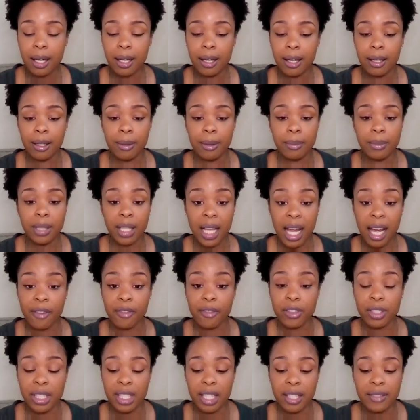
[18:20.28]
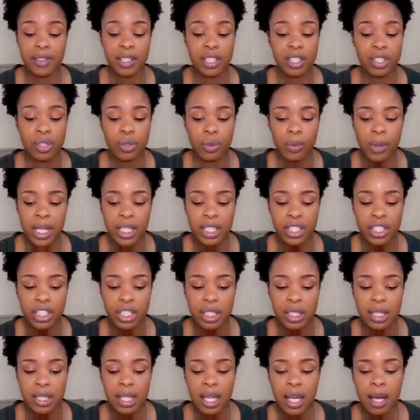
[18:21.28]
life or death
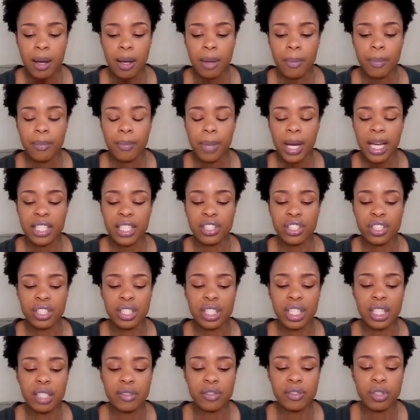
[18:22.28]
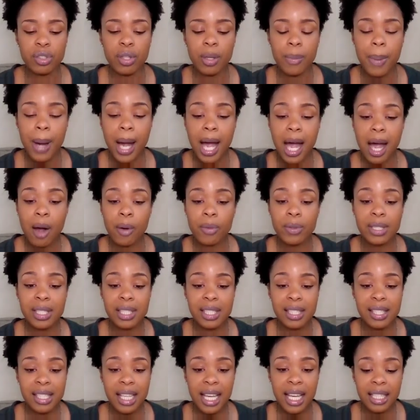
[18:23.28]
situations. Patience gives you the power
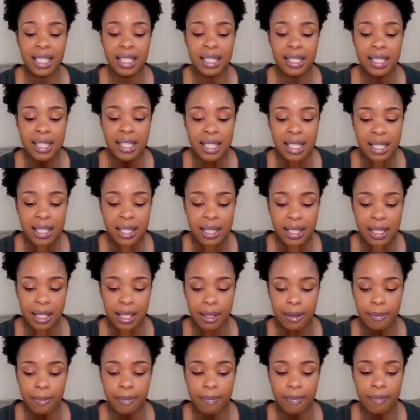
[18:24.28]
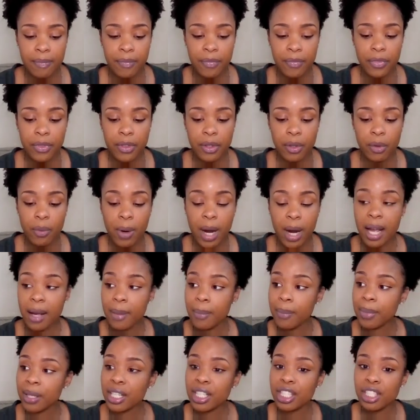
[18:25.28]
to stay consistent,
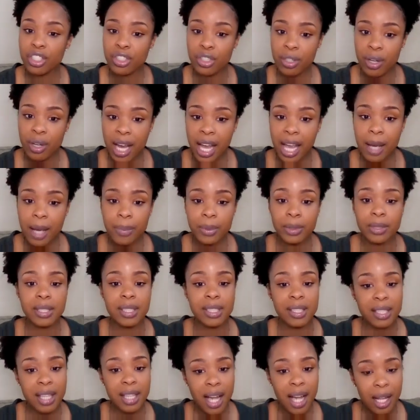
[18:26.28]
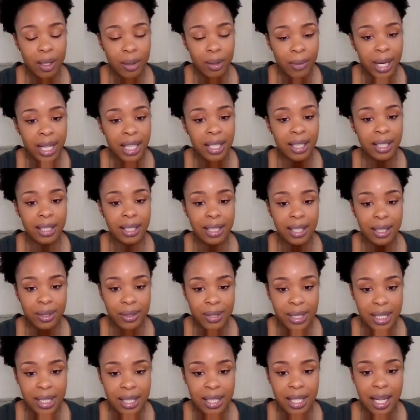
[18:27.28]
right? Because you're able to tolerate a
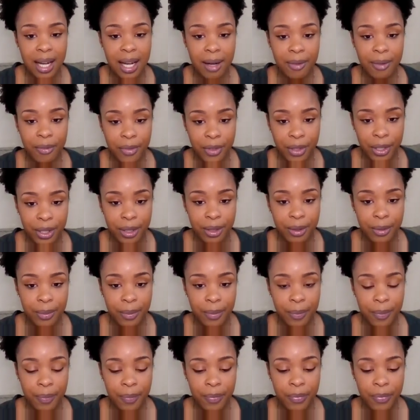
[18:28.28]
little discomfort.